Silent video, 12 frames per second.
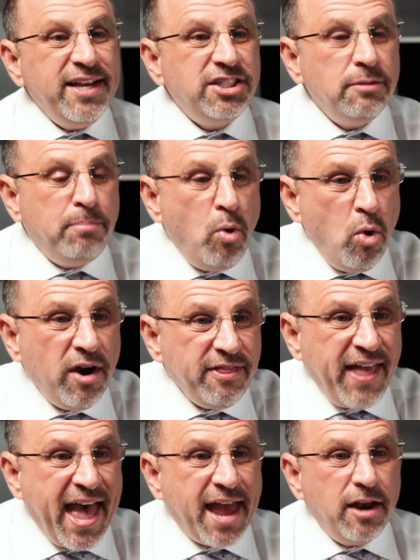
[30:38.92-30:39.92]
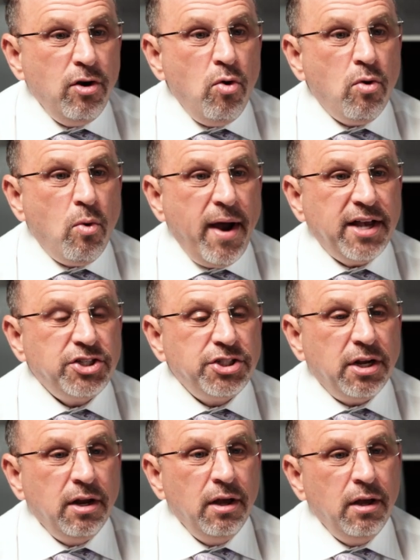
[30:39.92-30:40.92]
I support that, no
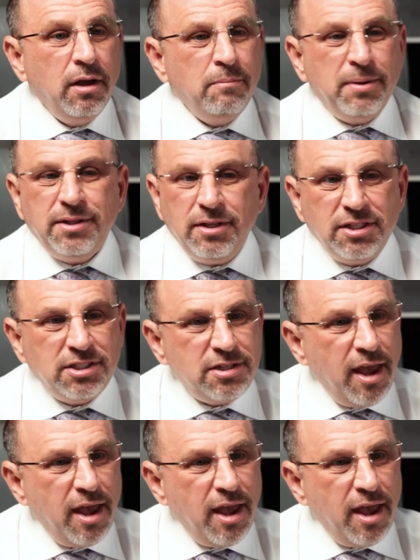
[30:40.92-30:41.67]
question. But this